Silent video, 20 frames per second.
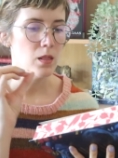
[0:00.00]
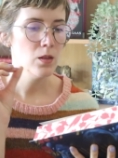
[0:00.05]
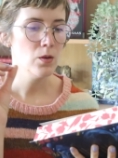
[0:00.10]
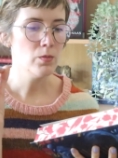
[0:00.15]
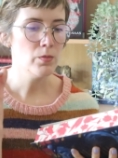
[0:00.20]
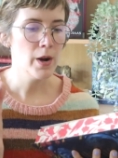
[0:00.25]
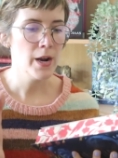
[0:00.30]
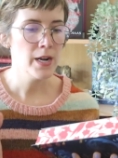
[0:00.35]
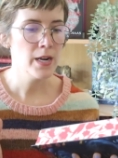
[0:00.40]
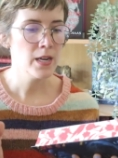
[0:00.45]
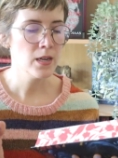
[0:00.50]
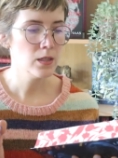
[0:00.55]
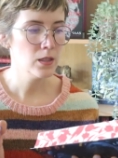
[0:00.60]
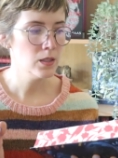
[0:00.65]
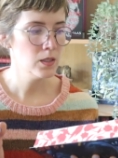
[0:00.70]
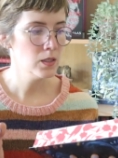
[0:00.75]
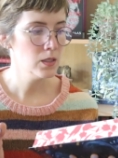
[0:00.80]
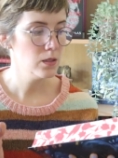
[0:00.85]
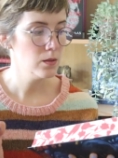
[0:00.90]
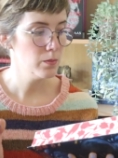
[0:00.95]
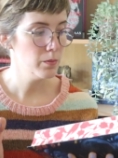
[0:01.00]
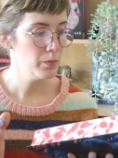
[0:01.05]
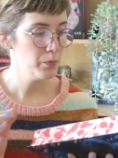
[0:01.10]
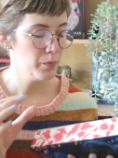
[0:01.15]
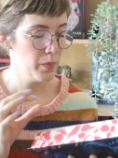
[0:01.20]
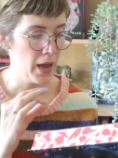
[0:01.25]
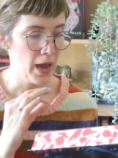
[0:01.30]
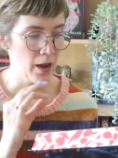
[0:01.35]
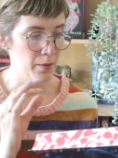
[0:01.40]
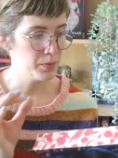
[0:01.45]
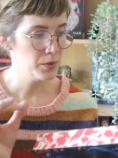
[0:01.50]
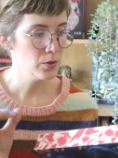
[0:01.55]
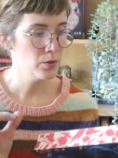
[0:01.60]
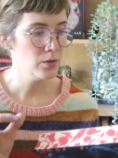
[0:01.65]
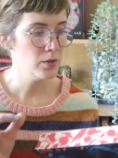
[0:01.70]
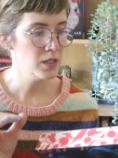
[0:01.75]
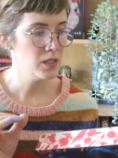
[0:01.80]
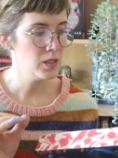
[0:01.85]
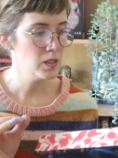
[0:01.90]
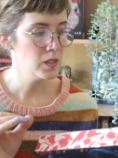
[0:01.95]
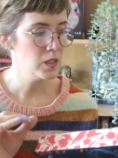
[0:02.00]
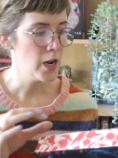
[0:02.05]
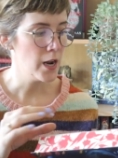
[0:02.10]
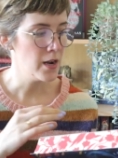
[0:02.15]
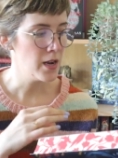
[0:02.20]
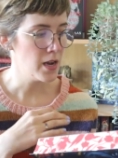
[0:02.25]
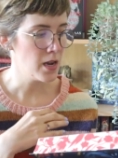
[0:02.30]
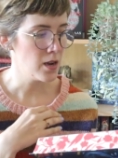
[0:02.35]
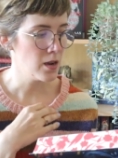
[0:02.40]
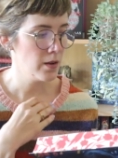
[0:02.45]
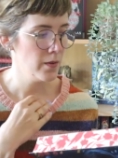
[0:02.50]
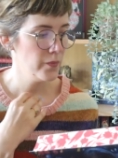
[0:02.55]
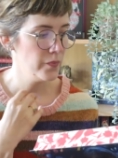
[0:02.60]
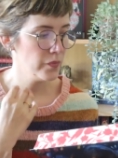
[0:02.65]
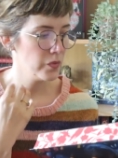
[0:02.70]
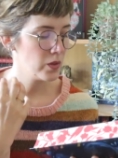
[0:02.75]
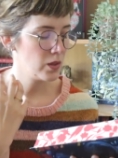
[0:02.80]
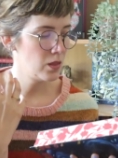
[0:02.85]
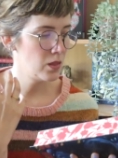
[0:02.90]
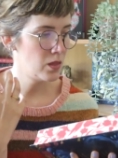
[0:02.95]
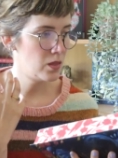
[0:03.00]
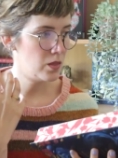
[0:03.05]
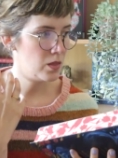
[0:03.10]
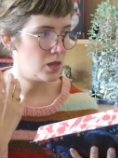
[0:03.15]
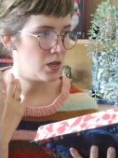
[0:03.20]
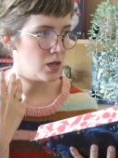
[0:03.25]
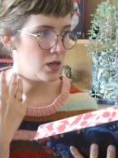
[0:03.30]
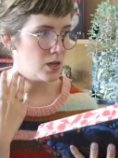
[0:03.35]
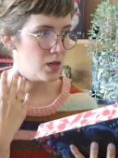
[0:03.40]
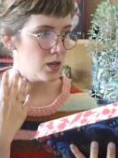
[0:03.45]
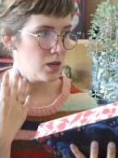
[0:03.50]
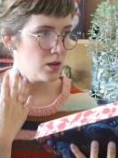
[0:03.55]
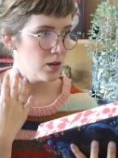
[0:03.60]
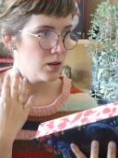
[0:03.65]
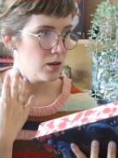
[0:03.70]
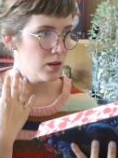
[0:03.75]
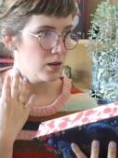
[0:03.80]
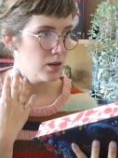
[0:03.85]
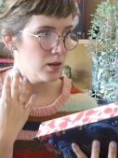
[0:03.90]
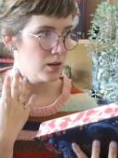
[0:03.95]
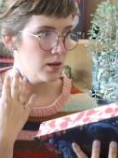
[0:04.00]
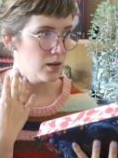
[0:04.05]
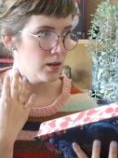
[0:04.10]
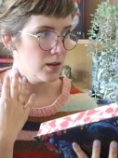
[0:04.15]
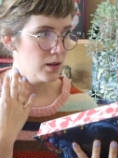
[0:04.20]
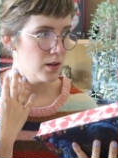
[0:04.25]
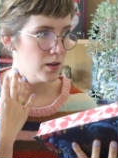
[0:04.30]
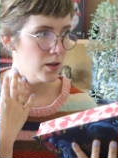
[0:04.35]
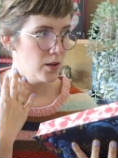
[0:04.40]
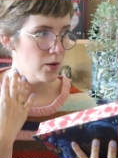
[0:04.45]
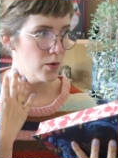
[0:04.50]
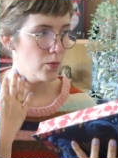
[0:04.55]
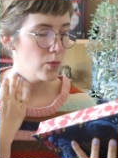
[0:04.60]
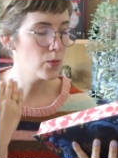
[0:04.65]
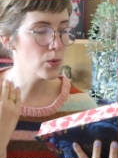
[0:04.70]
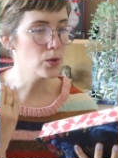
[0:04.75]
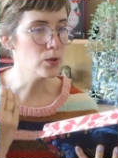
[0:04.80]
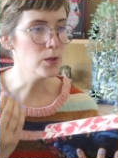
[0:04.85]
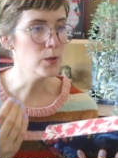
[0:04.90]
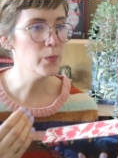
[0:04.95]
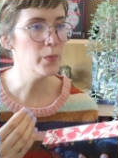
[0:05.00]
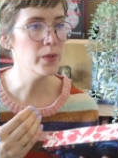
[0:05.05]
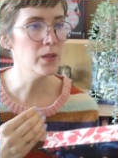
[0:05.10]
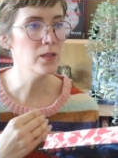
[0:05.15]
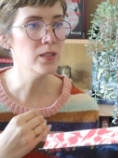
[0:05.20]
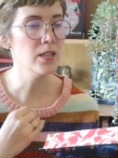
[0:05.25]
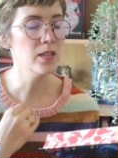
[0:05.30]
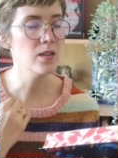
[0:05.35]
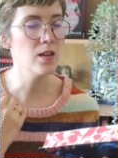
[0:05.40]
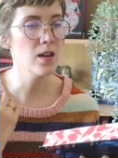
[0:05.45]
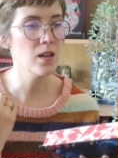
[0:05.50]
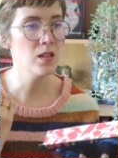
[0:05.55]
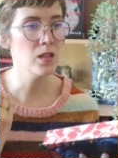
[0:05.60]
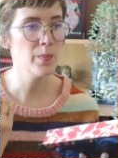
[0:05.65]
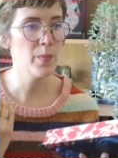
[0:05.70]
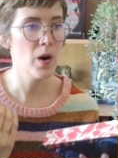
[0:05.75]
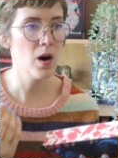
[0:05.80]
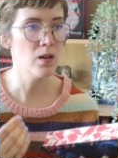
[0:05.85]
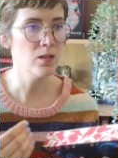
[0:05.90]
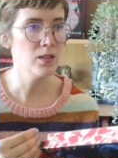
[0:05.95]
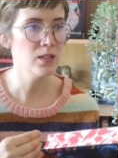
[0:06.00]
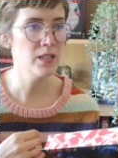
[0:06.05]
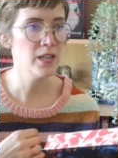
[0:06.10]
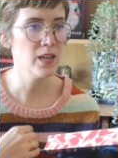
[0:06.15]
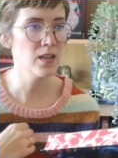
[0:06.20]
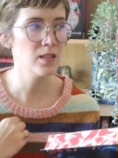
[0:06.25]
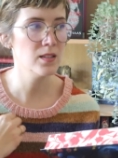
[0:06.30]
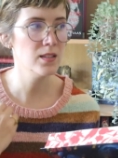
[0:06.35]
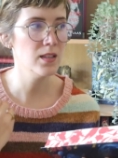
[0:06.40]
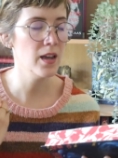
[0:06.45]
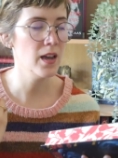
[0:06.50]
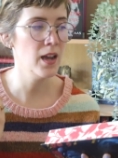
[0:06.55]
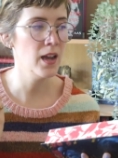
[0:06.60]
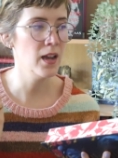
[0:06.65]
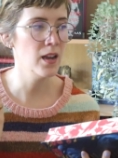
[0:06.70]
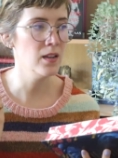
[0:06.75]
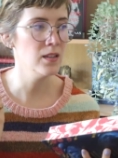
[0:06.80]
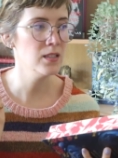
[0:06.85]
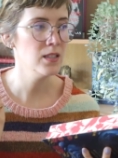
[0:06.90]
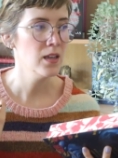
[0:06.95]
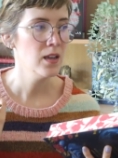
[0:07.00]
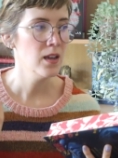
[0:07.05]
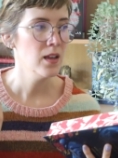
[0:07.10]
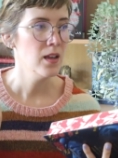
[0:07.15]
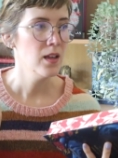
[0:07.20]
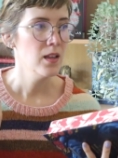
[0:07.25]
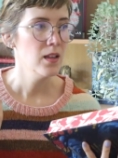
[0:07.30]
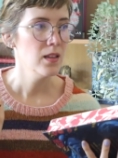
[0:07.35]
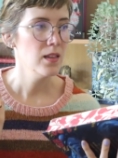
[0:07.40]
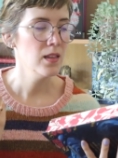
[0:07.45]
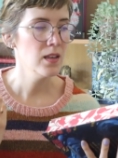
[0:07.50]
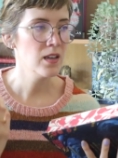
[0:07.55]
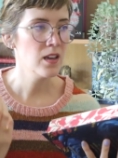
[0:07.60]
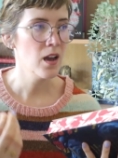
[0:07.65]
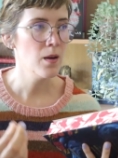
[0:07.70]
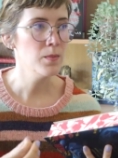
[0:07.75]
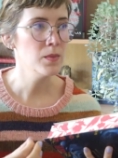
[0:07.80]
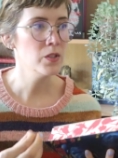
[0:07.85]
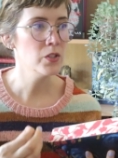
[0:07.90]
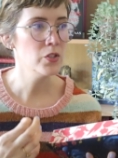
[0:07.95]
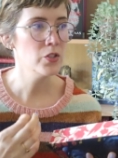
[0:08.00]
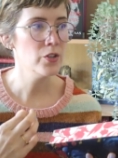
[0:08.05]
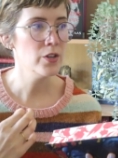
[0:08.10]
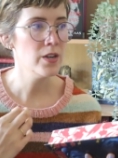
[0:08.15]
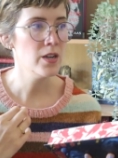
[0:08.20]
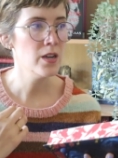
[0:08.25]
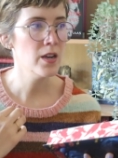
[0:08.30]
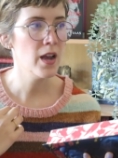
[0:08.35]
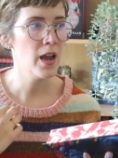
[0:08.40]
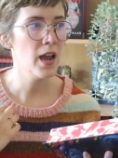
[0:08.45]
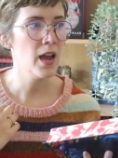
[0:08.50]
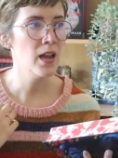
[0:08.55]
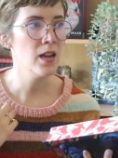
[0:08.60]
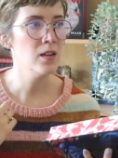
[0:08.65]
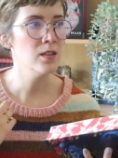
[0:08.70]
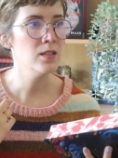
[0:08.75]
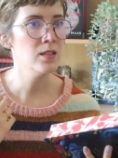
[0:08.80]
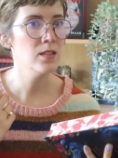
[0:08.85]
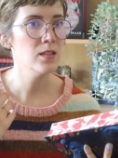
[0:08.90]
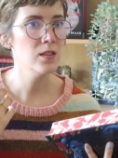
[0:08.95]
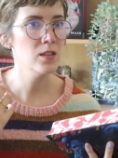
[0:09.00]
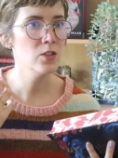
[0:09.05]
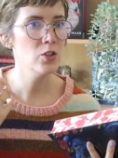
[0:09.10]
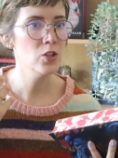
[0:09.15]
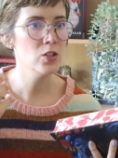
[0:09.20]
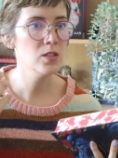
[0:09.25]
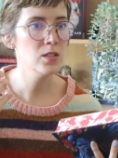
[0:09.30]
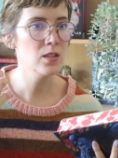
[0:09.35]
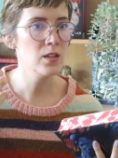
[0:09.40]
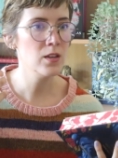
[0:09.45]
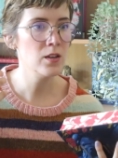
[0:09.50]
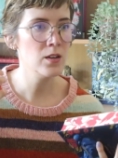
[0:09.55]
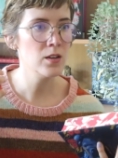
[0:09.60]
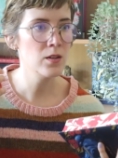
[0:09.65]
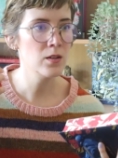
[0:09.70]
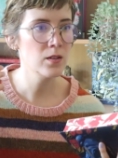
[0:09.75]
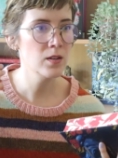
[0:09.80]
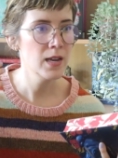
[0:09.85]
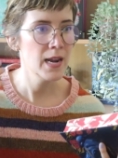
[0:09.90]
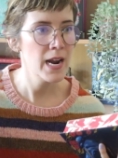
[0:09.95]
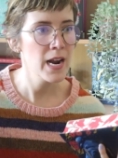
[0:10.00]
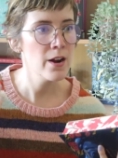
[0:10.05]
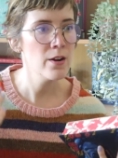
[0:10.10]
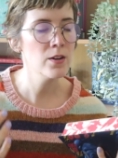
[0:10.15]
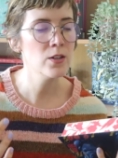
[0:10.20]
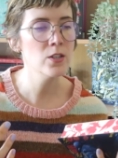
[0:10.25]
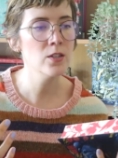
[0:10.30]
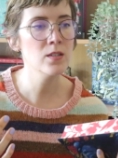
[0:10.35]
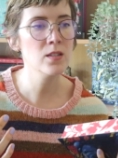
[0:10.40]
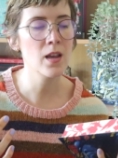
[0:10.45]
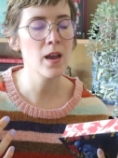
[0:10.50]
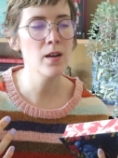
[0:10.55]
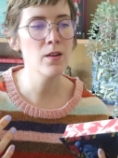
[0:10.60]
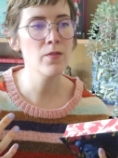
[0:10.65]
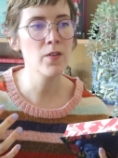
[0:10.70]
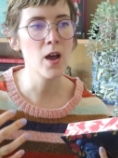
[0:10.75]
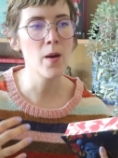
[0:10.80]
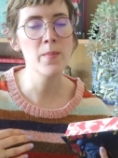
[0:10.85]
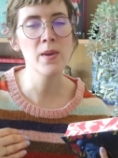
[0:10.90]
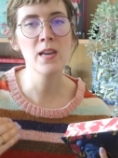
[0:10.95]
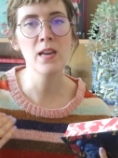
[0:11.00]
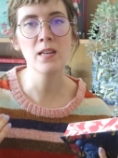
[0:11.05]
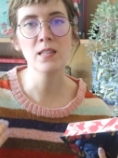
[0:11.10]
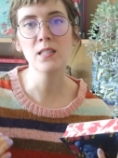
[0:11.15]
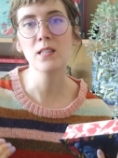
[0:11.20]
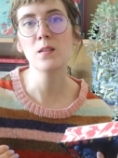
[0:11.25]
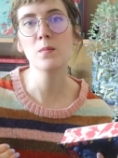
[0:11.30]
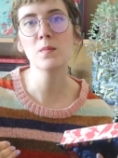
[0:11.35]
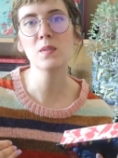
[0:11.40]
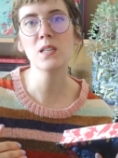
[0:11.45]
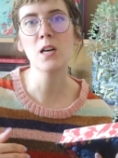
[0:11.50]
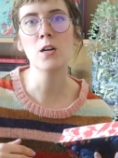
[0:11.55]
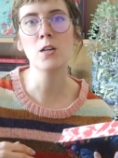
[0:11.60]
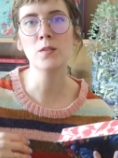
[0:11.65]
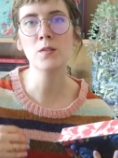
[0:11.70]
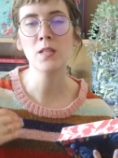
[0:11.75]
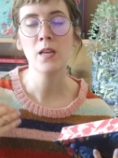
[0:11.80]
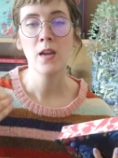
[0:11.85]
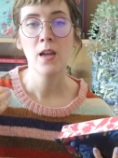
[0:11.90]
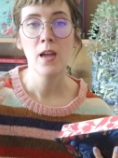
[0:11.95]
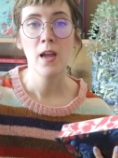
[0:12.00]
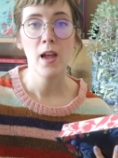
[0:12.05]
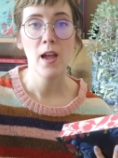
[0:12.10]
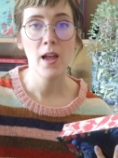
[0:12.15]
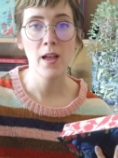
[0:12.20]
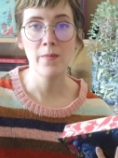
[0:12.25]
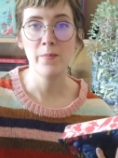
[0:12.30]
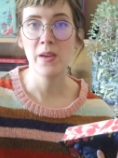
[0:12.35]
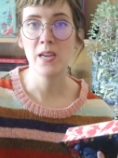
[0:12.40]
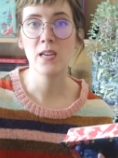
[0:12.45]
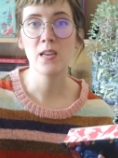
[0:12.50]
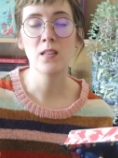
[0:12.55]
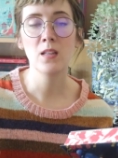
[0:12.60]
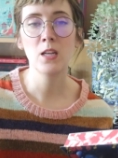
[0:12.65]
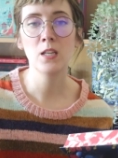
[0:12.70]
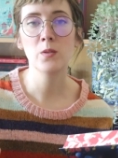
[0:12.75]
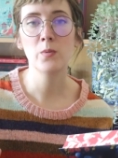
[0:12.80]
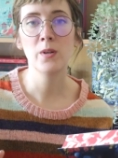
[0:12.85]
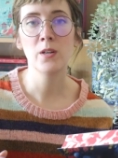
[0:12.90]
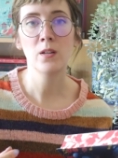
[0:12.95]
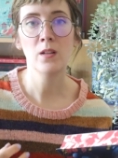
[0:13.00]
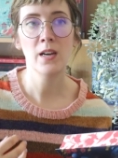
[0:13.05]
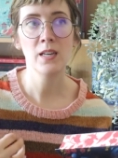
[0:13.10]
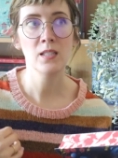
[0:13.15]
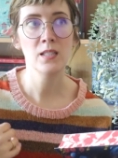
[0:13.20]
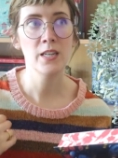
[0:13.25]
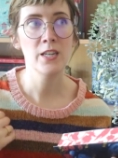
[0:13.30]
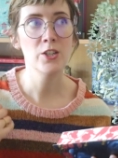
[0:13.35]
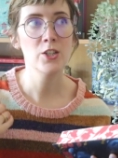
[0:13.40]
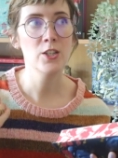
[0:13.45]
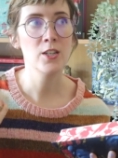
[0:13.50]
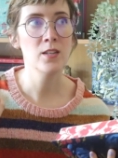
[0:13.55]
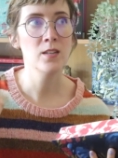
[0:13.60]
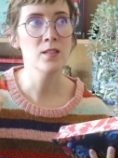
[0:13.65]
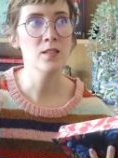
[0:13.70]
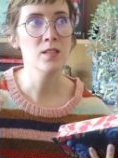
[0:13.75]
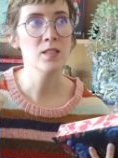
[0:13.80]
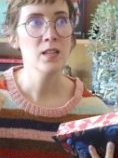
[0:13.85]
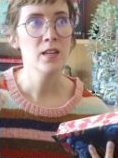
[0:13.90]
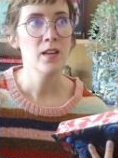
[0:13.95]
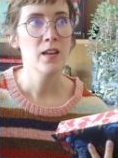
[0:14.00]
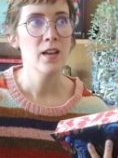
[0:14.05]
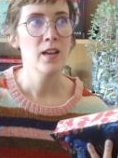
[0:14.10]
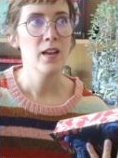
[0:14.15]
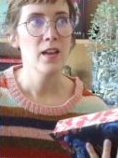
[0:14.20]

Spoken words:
The writing is absolutely stunning. The world building and the politics and the chemistry and just the characters kind of coming into themselves and making these realizations.